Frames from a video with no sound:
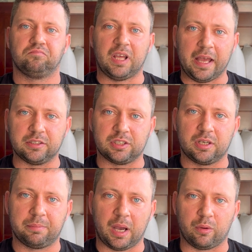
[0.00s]
Engine
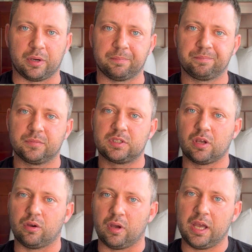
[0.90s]
and power.
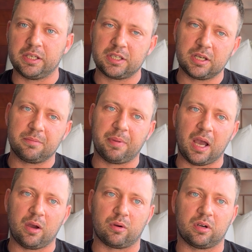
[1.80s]
So engine and
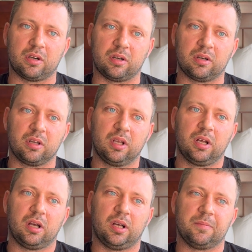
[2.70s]
power
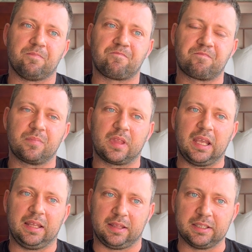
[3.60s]

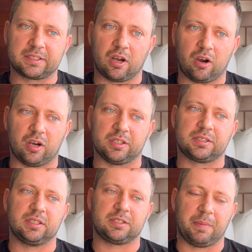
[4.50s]
in these
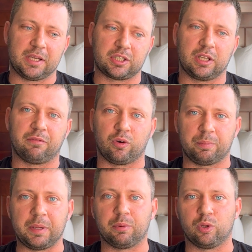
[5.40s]
cars, especially for
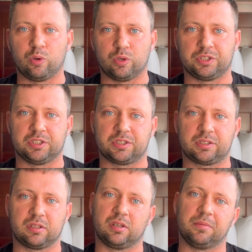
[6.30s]
people who are
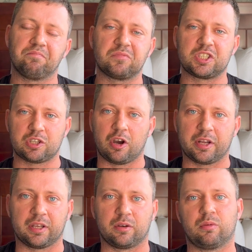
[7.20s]
just
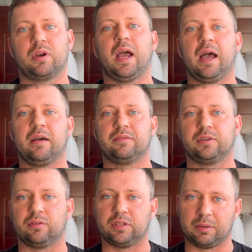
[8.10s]
starting or have
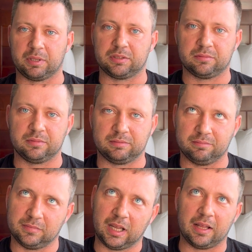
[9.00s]

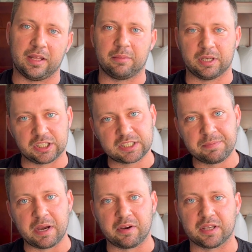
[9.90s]
not that much
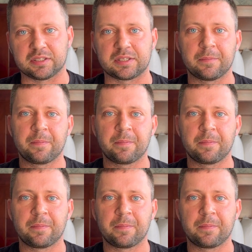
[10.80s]
experience,